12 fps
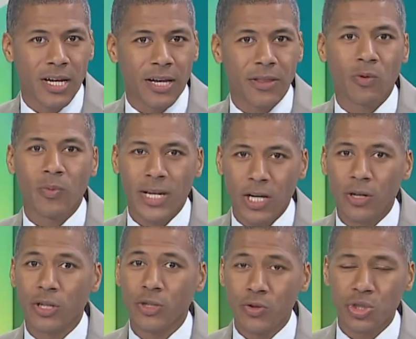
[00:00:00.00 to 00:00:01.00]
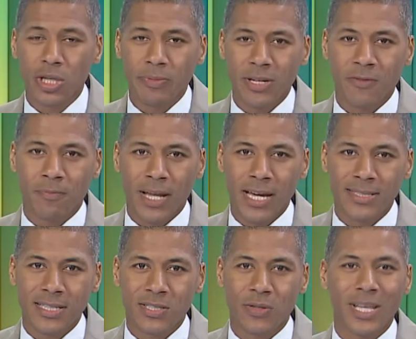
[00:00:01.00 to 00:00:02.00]
And they're waiting on a new shipment of
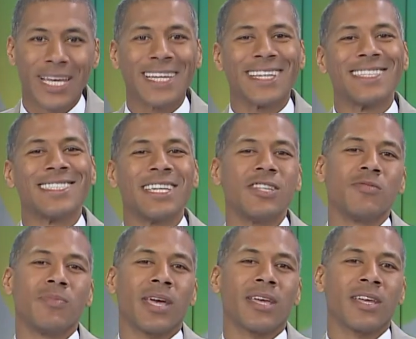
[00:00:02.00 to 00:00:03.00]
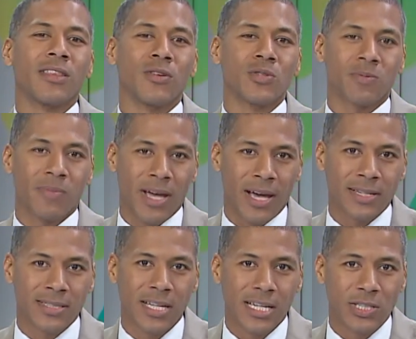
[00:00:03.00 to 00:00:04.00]
plastic so they can continue making those
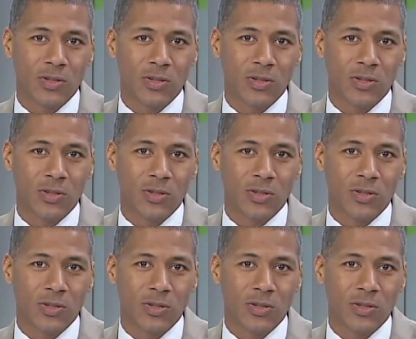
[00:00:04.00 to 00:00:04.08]
masks.